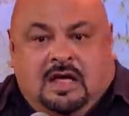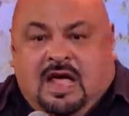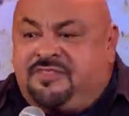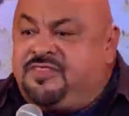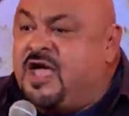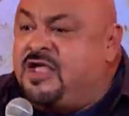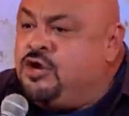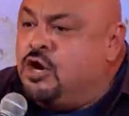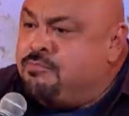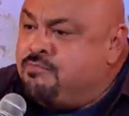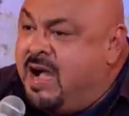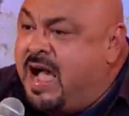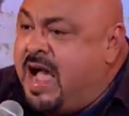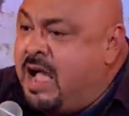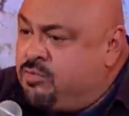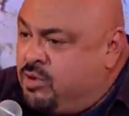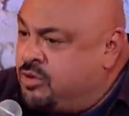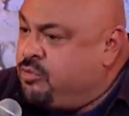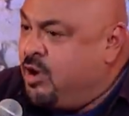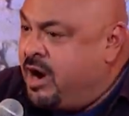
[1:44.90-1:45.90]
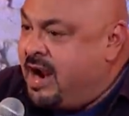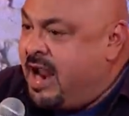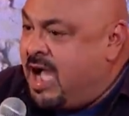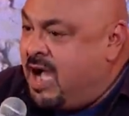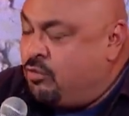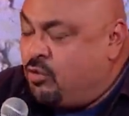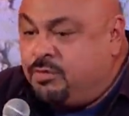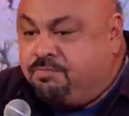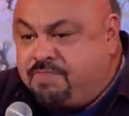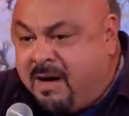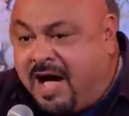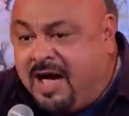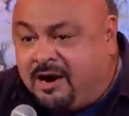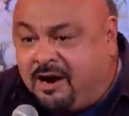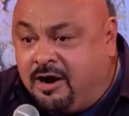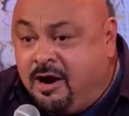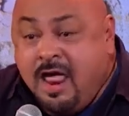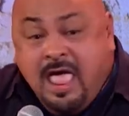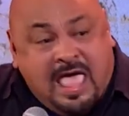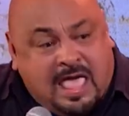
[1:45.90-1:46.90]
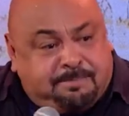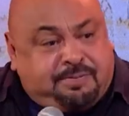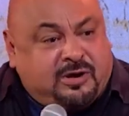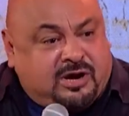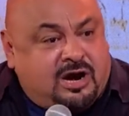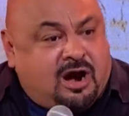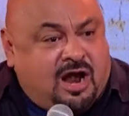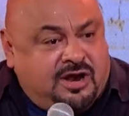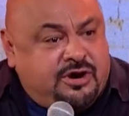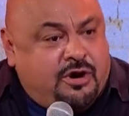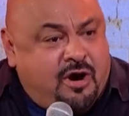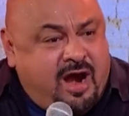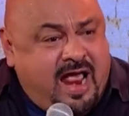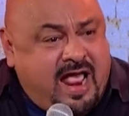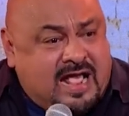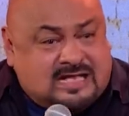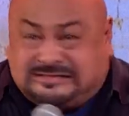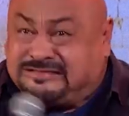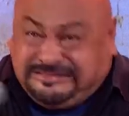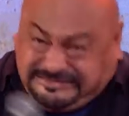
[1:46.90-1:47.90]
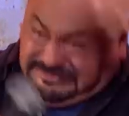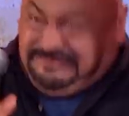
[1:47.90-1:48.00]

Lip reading: And then your mom would run out with butter and put it on your ass.